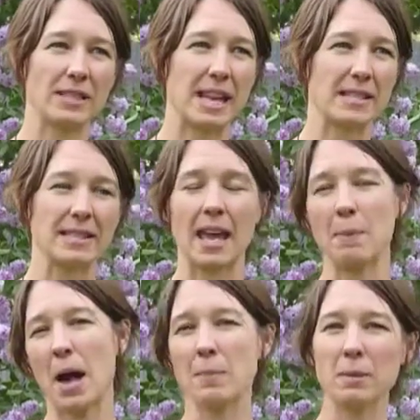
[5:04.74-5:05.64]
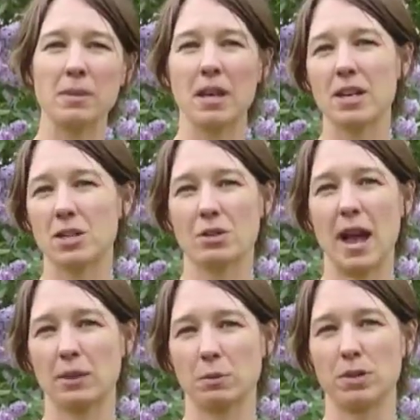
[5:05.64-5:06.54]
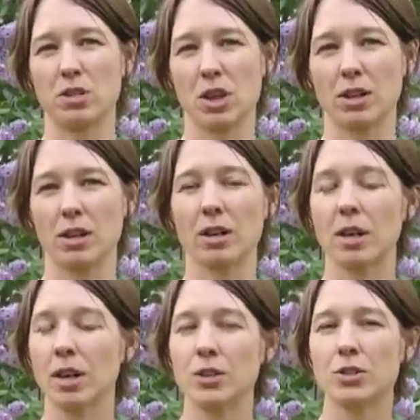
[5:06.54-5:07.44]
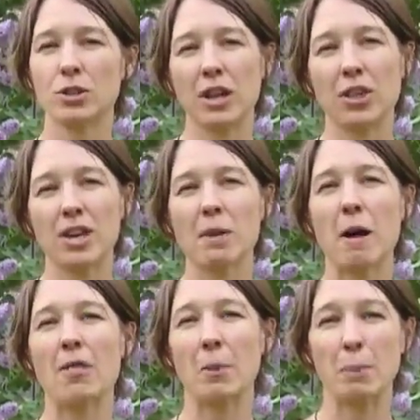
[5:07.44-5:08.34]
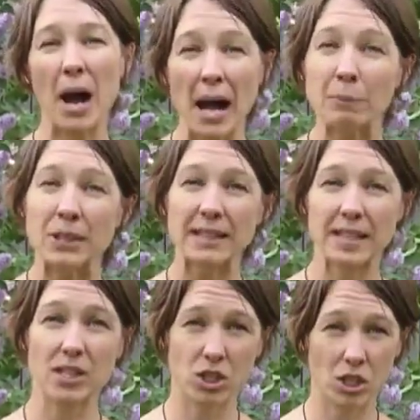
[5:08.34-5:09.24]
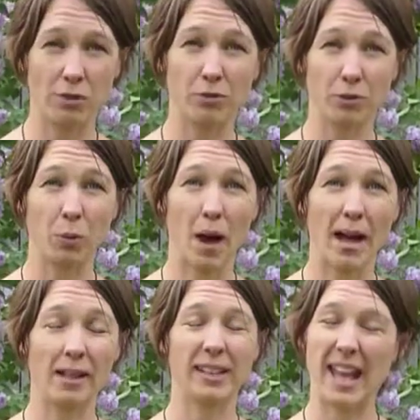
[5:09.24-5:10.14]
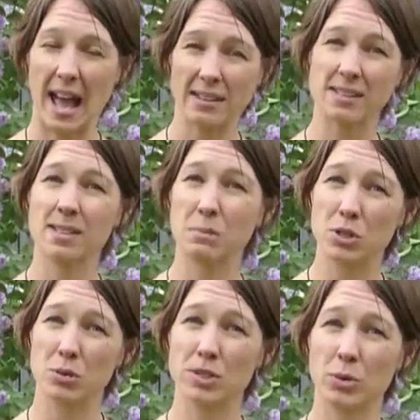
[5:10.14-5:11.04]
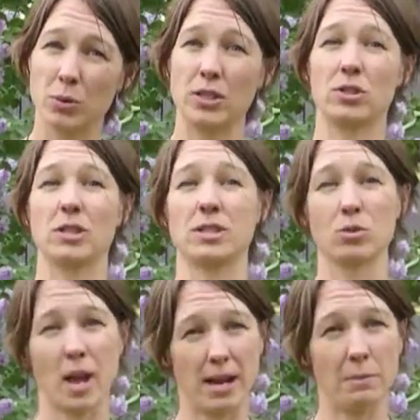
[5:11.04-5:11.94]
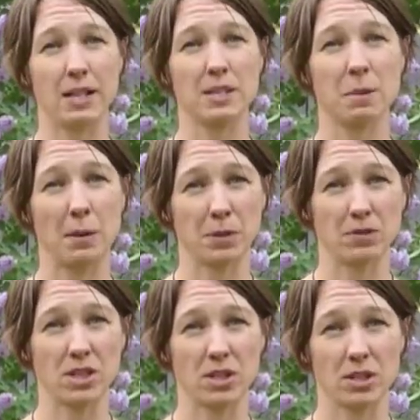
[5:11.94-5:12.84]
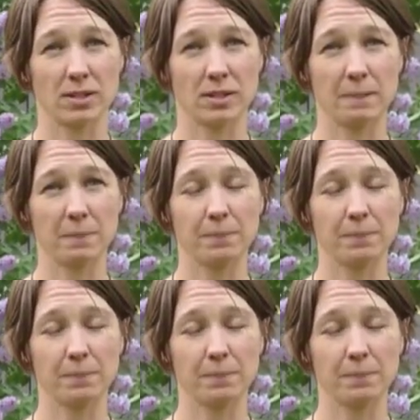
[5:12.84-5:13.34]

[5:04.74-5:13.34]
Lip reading: the landscape, how maybe they interact with each other. So you're going to think about the population for a while and ask some interesting questions, try to make some observations.